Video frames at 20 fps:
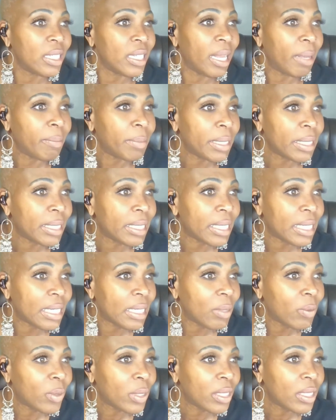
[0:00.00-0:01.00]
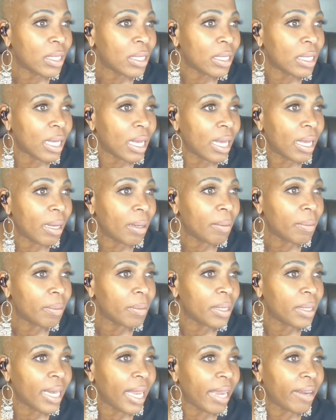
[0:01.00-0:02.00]
Let me see what
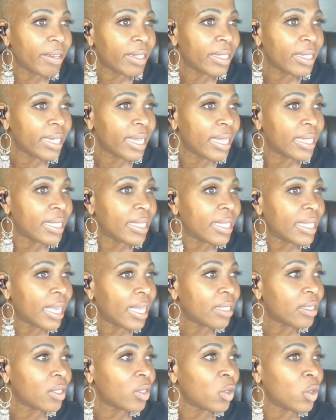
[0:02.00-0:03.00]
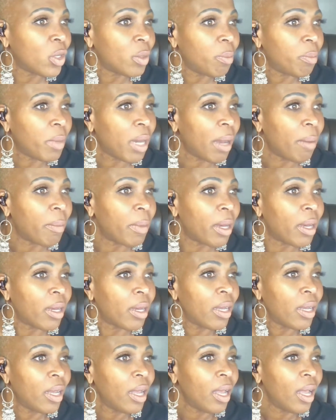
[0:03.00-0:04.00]
Clarendon says. Good
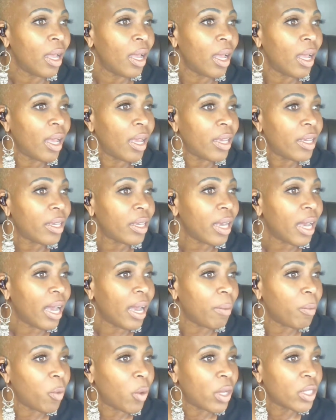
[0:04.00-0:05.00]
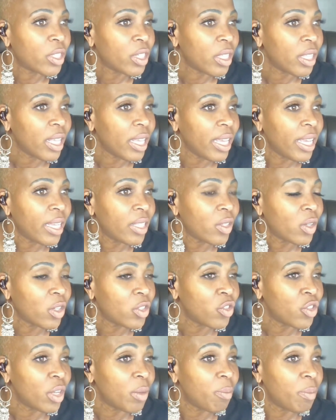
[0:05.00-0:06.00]
mama. I'm watching the
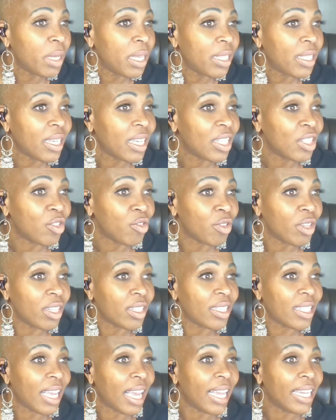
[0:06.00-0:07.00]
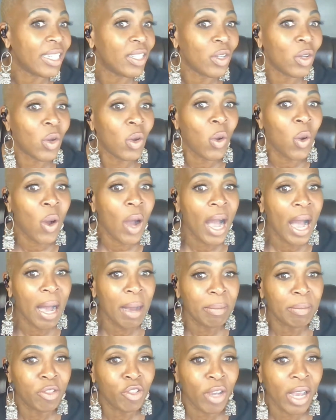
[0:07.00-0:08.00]
800 meters race. I know
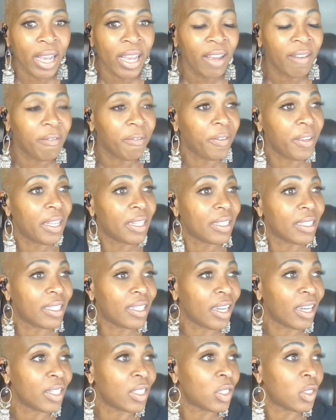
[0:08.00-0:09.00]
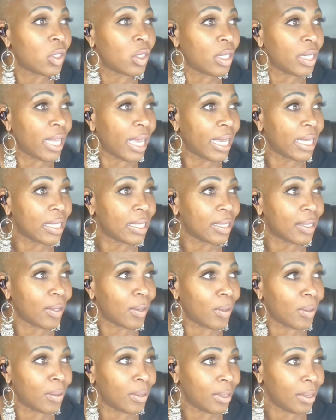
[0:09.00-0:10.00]
track and field starts tonight.
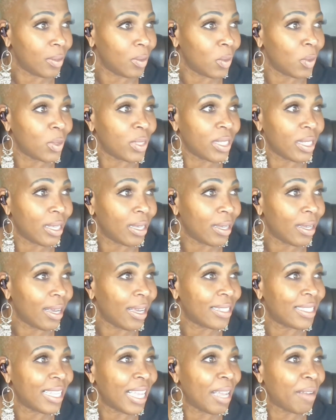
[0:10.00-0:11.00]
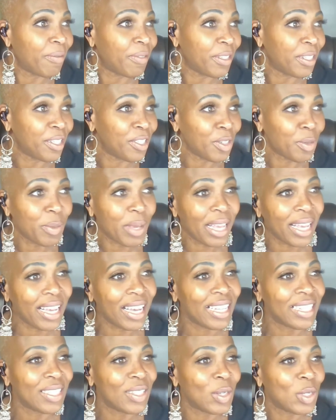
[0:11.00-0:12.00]
So, so a time for the
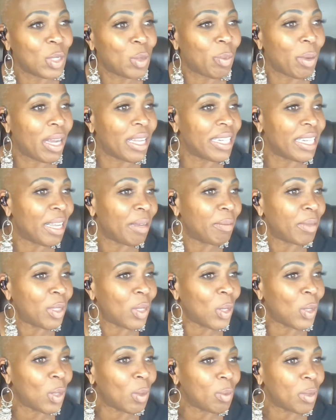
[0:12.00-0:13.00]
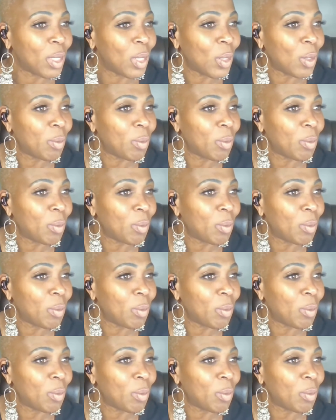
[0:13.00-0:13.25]
Jamaican Dutch pot them. Turn up.